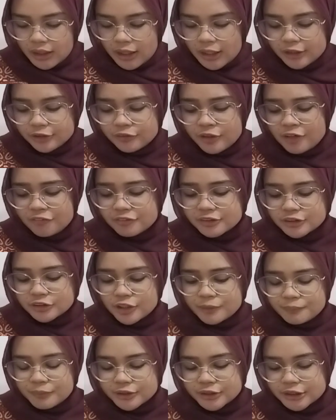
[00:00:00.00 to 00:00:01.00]
And to have a
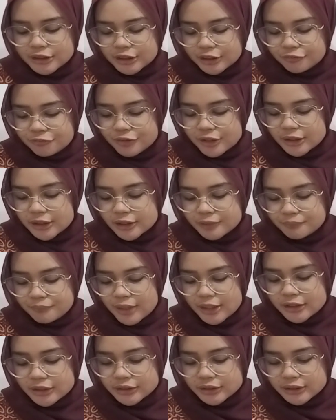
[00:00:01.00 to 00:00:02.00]
strong position, we need the
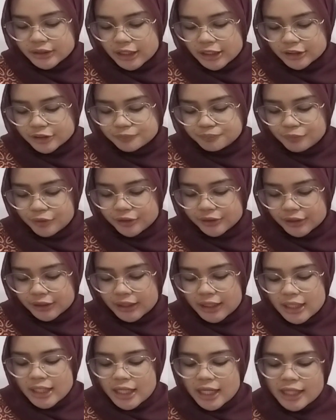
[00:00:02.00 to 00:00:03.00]
major scale
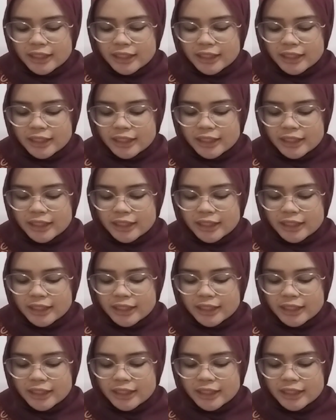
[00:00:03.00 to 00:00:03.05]
further.